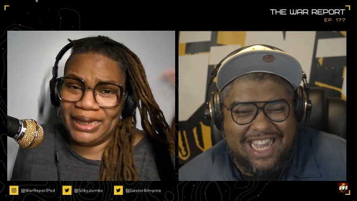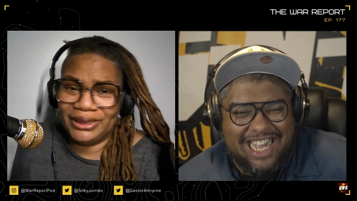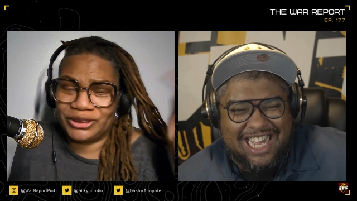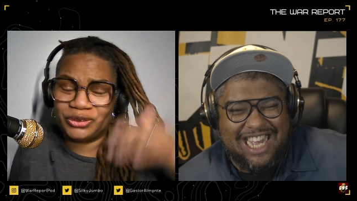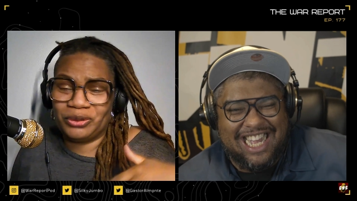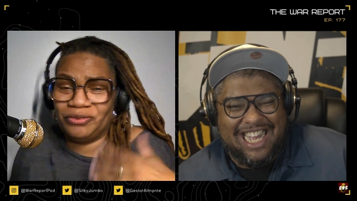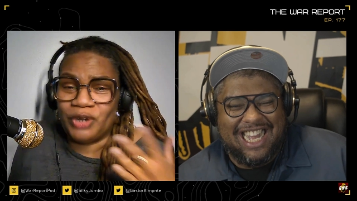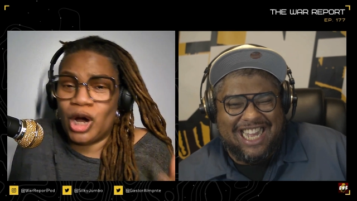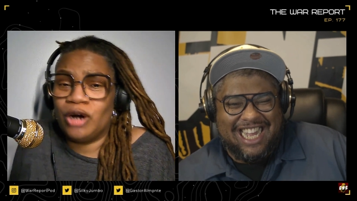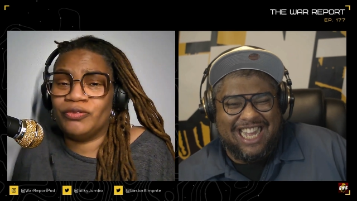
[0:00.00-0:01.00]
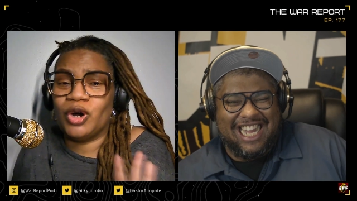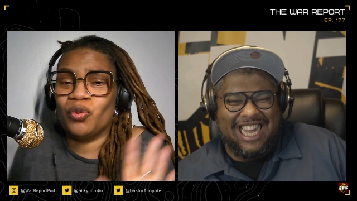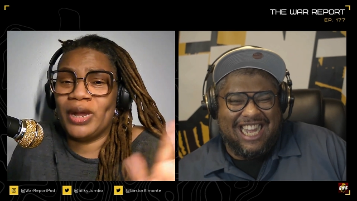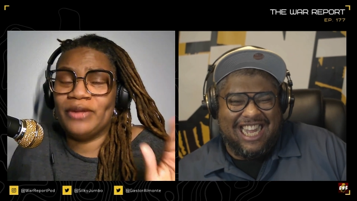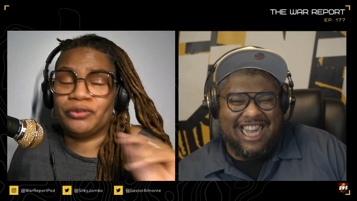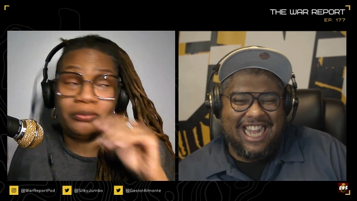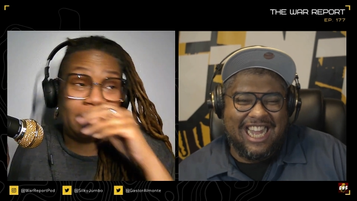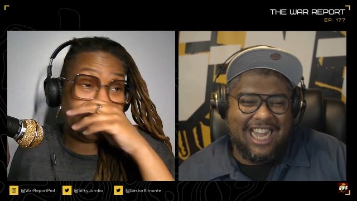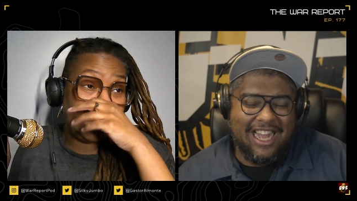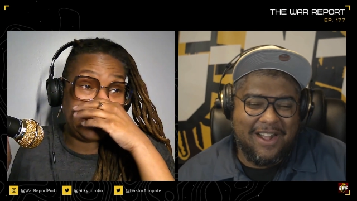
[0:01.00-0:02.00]
Speaker 1: managed to evolve away from
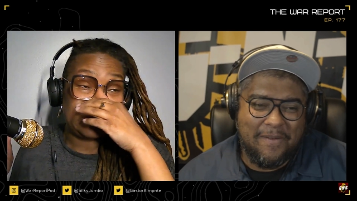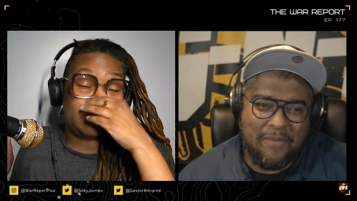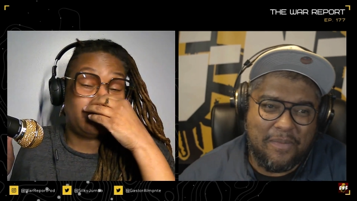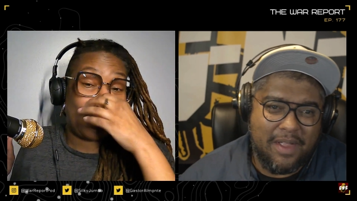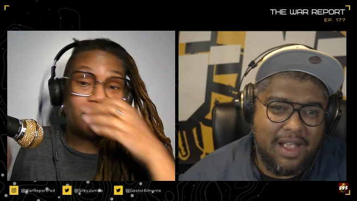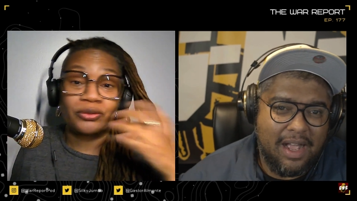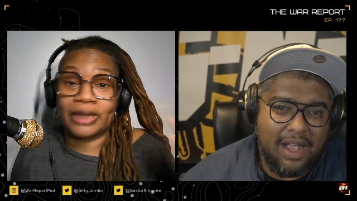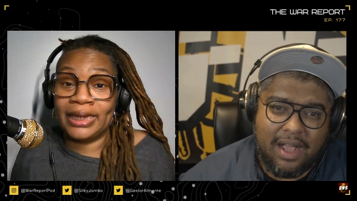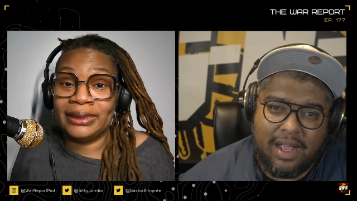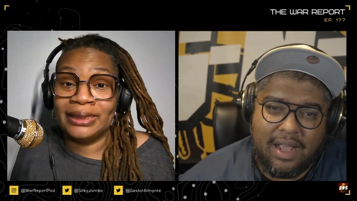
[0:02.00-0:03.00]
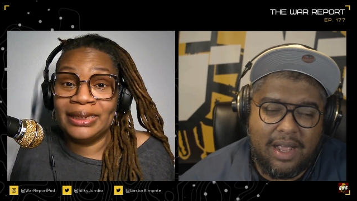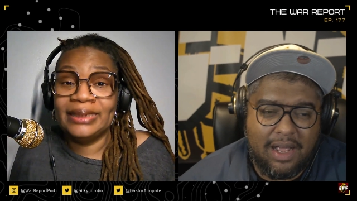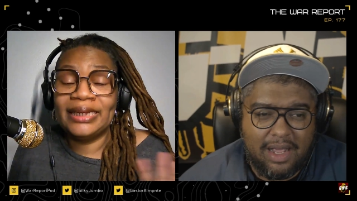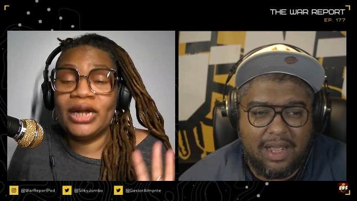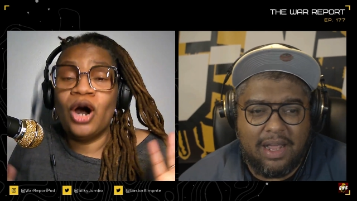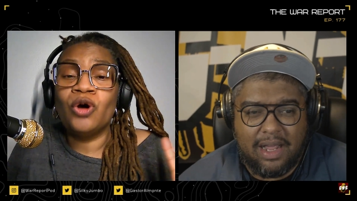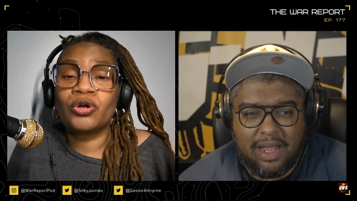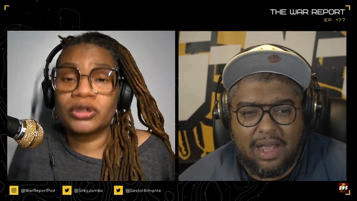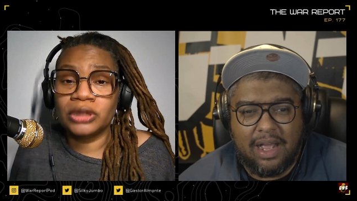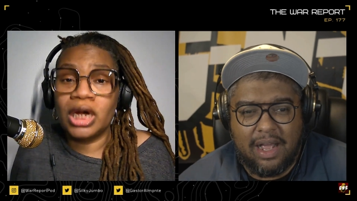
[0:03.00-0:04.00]
radiation rather than they
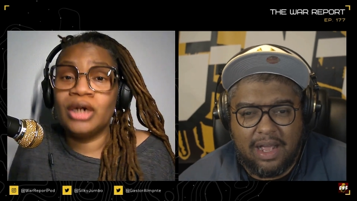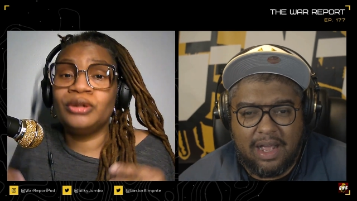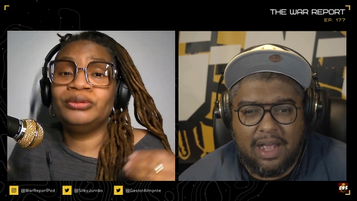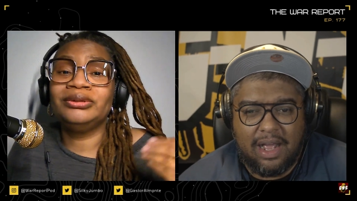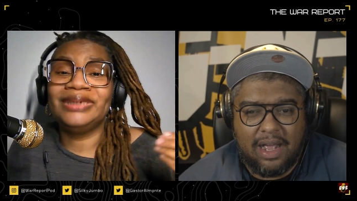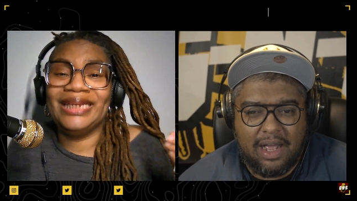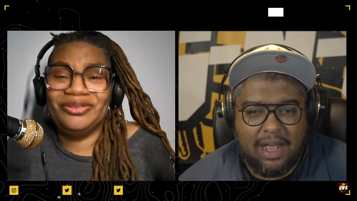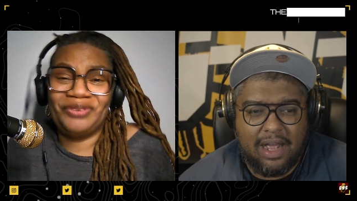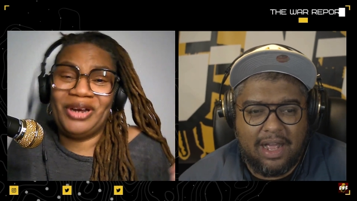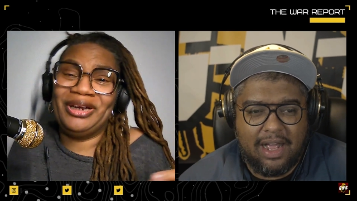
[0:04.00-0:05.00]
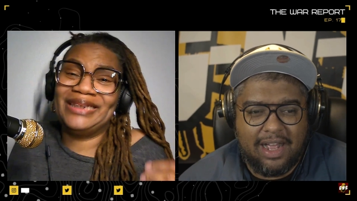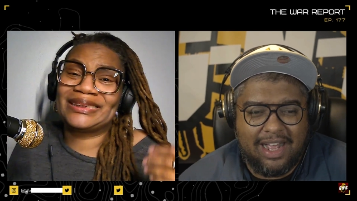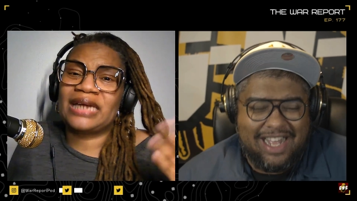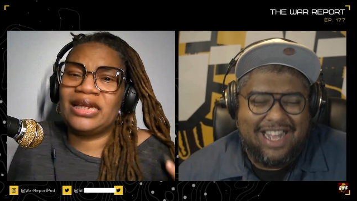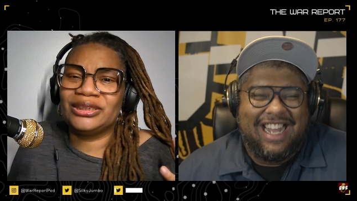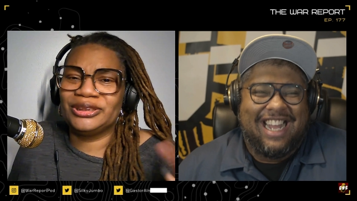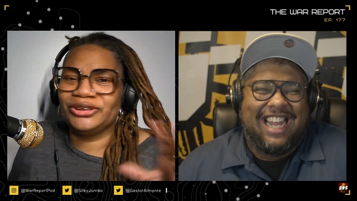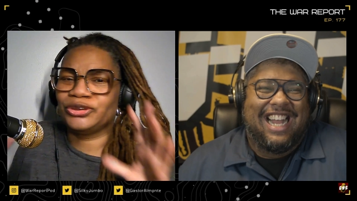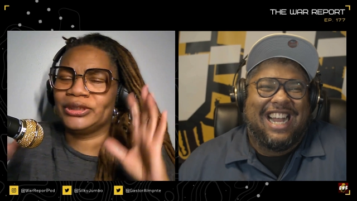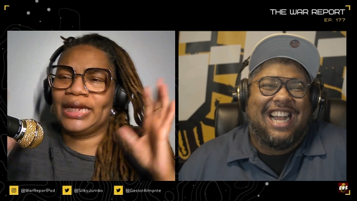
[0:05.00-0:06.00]
all glow in various
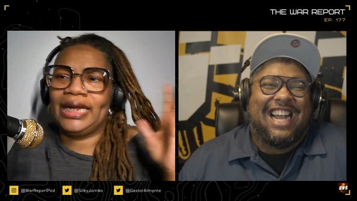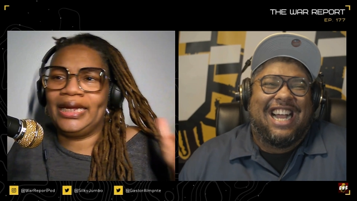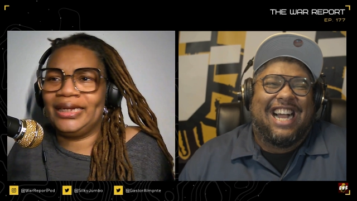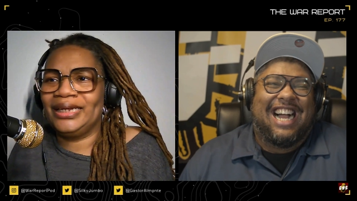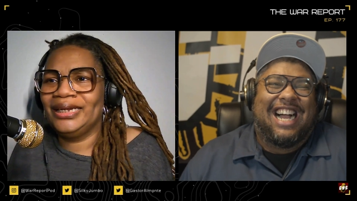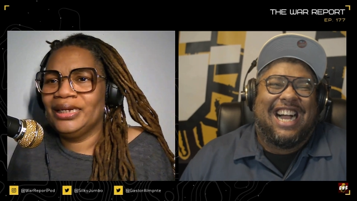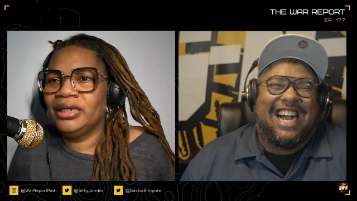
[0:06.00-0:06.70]
colors, or they,